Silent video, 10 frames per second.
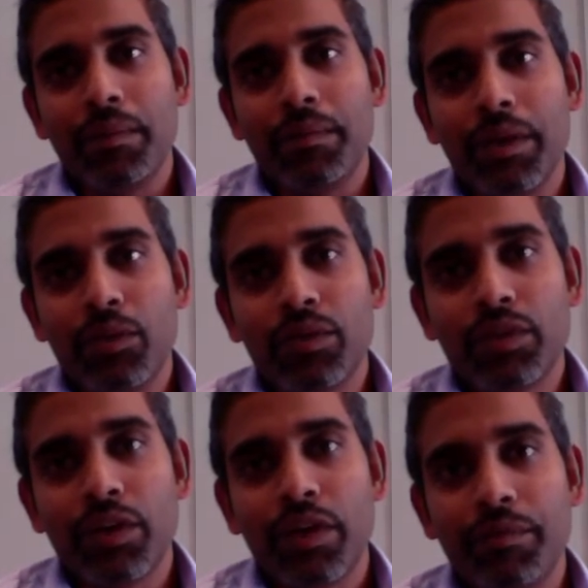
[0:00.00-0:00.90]
But
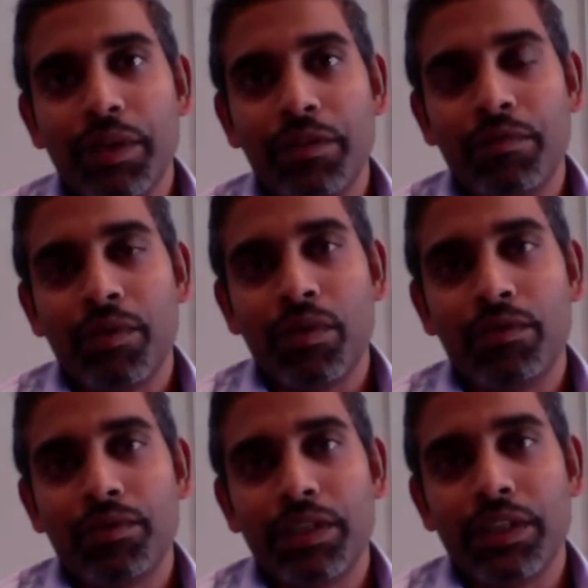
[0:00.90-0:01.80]
also I've been
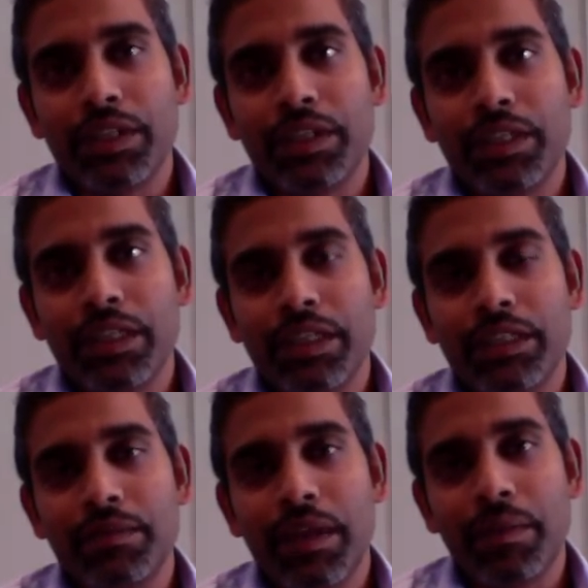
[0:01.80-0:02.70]
involved in
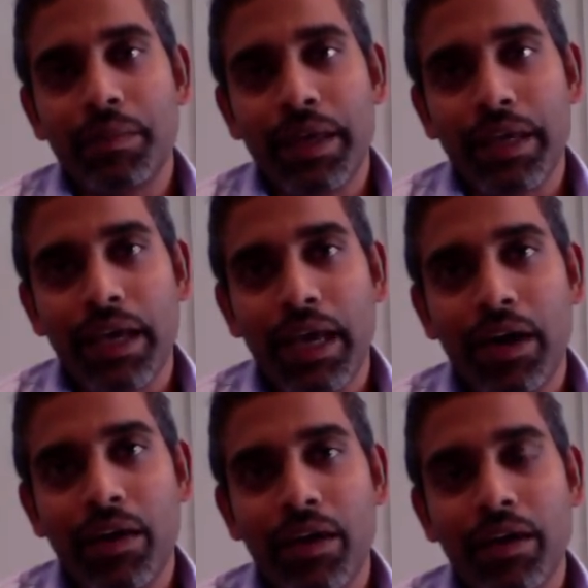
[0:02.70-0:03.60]
developing
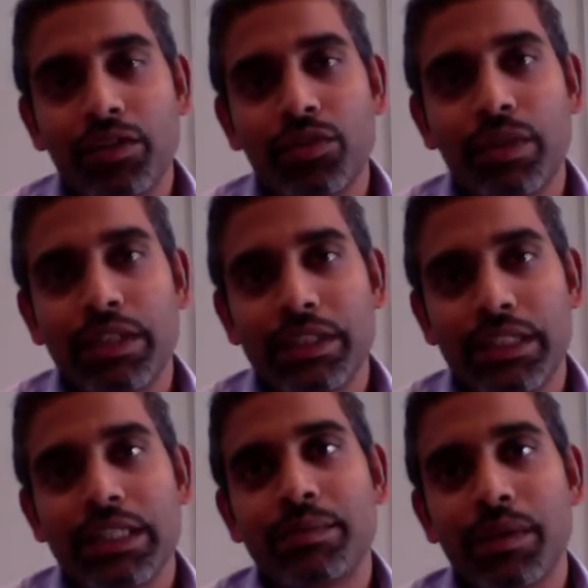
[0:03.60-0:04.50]
our joint
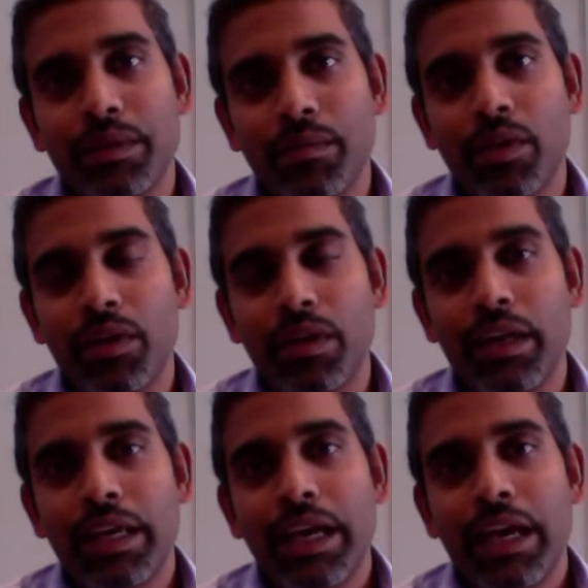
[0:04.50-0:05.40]
assessment model,
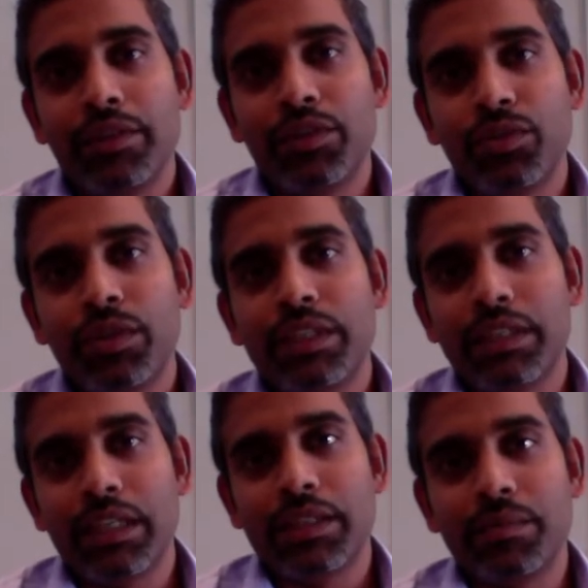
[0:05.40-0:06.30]
and the joint
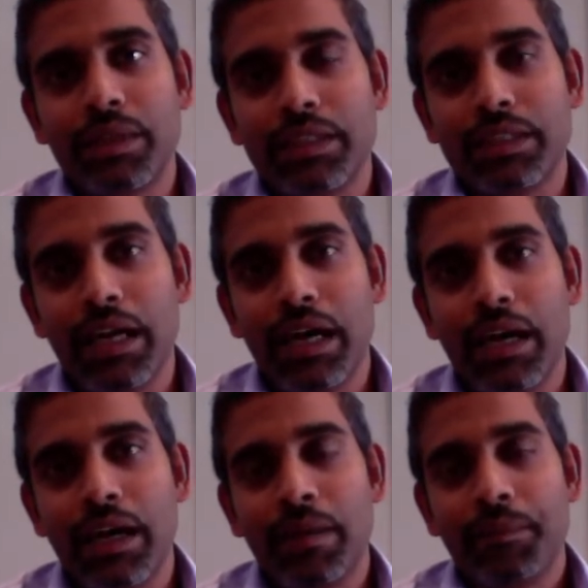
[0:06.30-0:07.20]
assessments
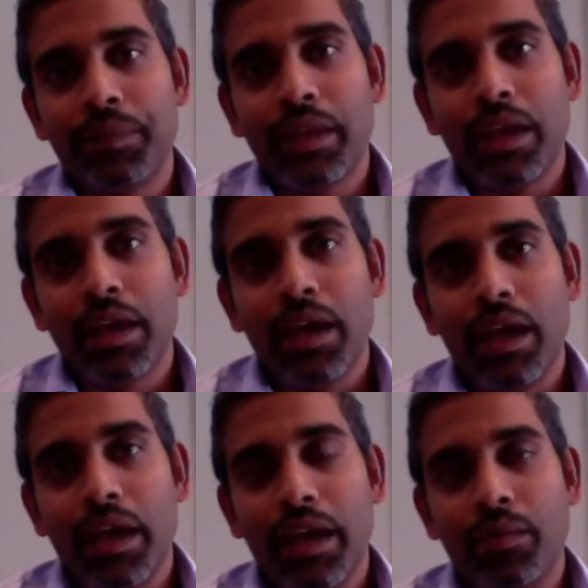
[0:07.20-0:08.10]
are
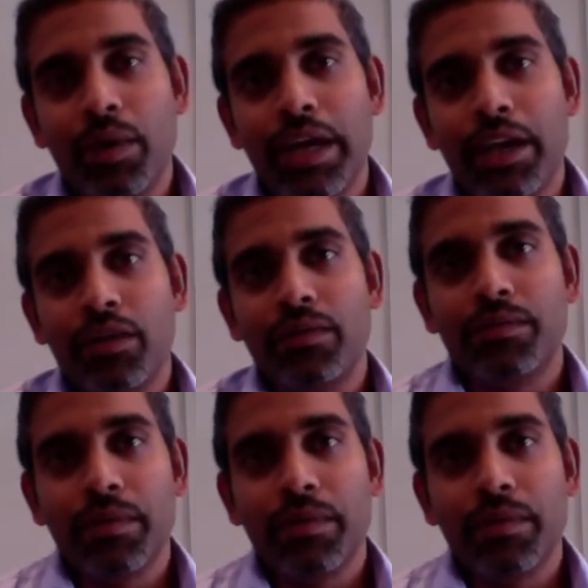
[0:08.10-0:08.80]
a way of